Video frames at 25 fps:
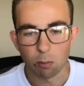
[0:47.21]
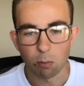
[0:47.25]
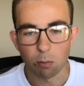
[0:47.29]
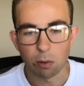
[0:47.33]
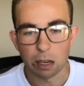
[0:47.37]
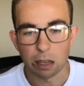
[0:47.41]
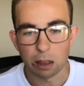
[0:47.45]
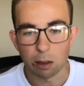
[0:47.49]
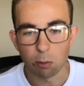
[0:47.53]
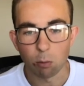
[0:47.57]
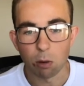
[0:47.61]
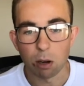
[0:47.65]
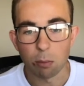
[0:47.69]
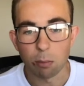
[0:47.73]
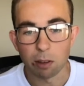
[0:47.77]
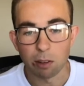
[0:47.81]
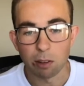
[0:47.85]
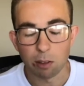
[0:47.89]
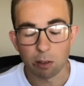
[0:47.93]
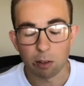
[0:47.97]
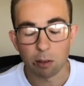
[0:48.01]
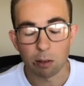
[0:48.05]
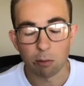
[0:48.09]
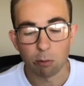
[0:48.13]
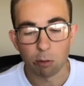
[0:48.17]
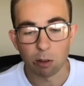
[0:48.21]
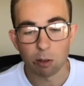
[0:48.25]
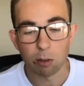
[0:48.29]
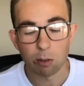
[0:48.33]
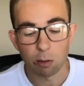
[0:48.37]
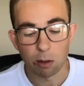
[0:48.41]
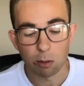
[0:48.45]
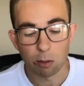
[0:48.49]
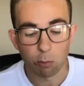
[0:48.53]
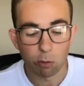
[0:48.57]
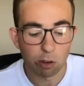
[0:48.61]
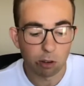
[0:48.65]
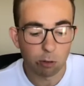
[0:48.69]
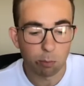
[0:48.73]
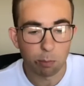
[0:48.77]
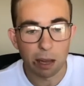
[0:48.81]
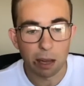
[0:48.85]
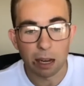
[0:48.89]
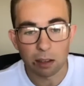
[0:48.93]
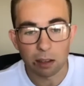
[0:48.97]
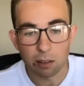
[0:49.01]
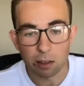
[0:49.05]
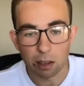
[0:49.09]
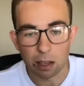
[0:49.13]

in the women's res- respect.